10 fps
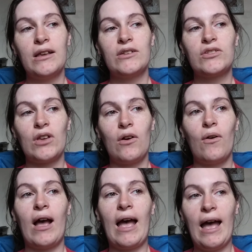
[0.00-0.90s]

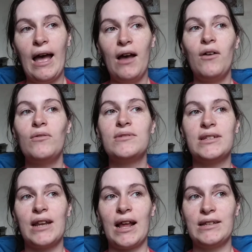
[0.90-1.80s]
So how
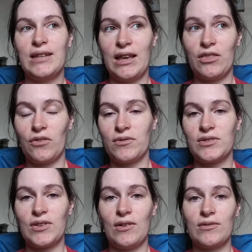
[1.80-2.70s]
did I take the
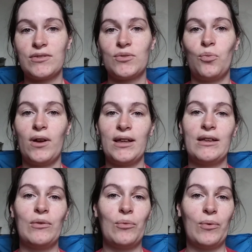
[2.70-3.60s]
results? What
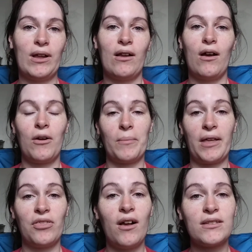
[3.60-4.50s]
are my
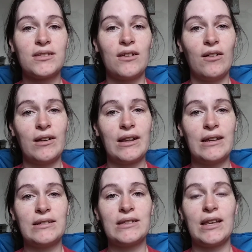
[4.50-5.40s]
thoughts on
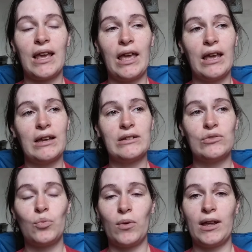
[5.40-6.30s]
it, and
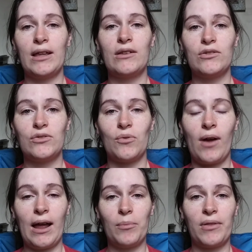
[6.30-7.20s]
what do
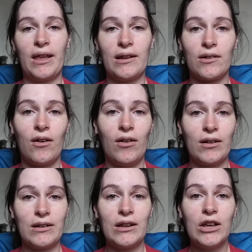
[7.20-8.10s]
I plan
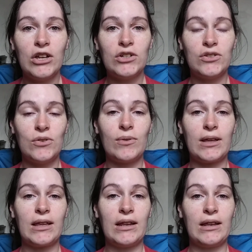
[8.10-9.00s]
on
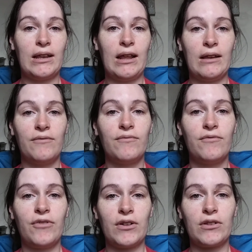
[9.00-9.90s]
doing and
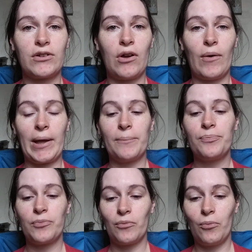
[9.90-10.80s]
further going?
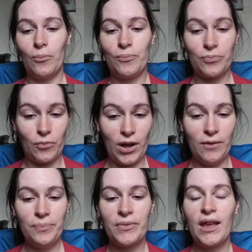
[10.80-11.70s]

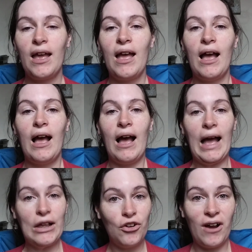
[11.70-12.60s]
Well,
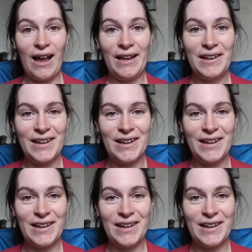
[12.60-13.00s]
I cried.